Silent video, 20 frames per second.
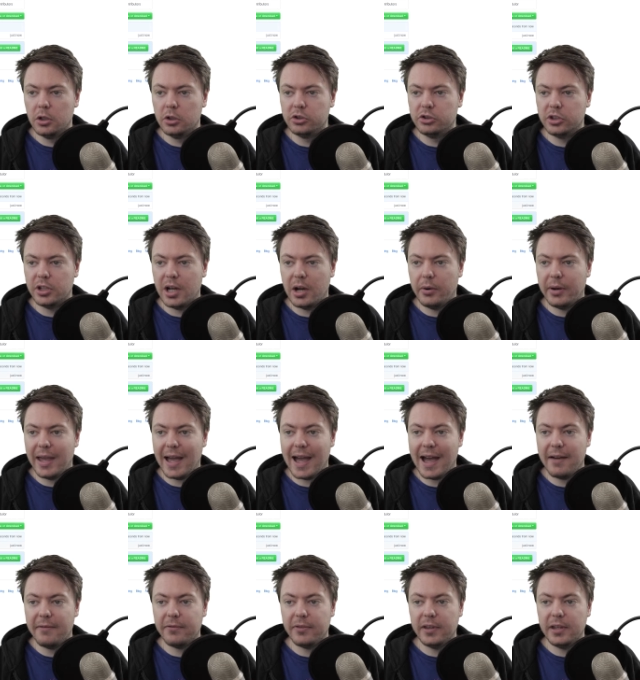So now we
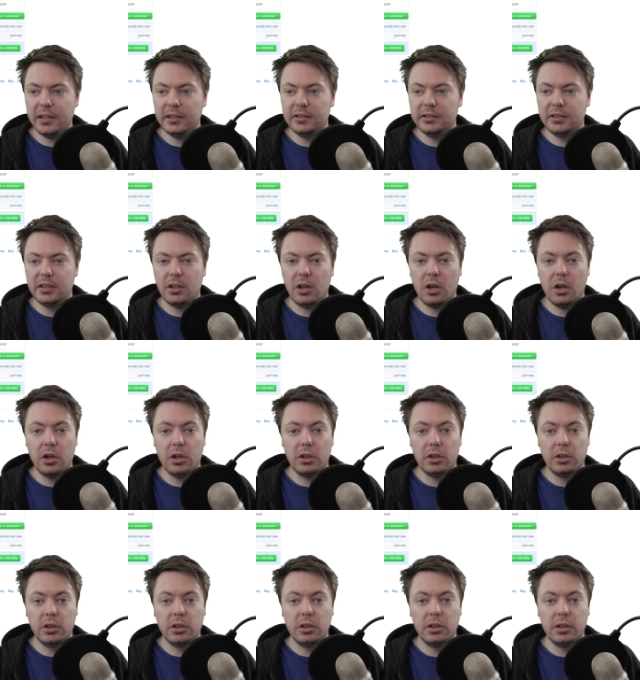have this
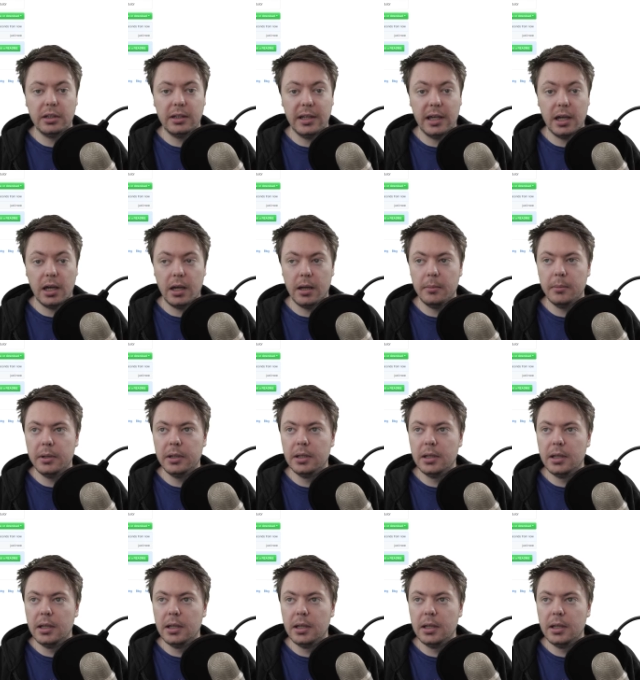on GitHub,